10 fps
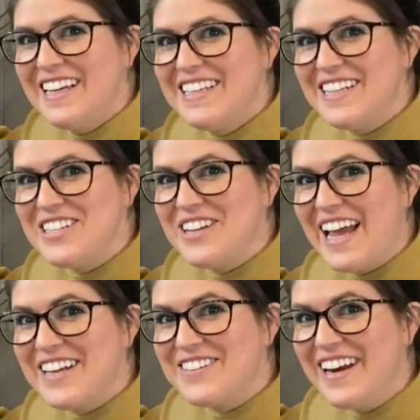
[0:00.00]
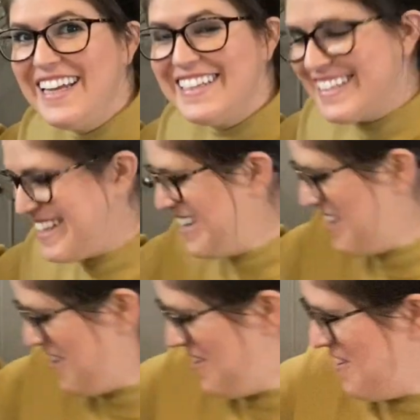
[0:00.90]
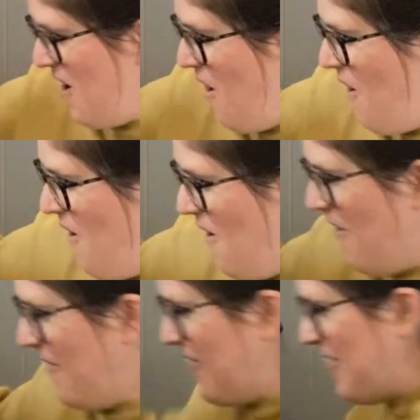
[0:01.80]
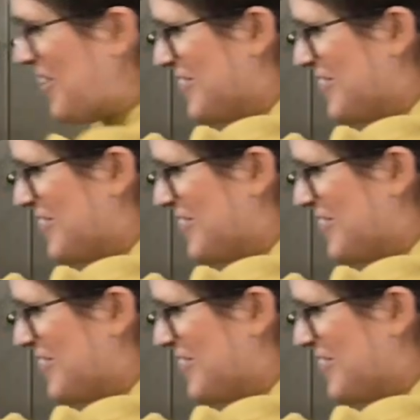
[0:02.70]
Did you guess right? Oh, they're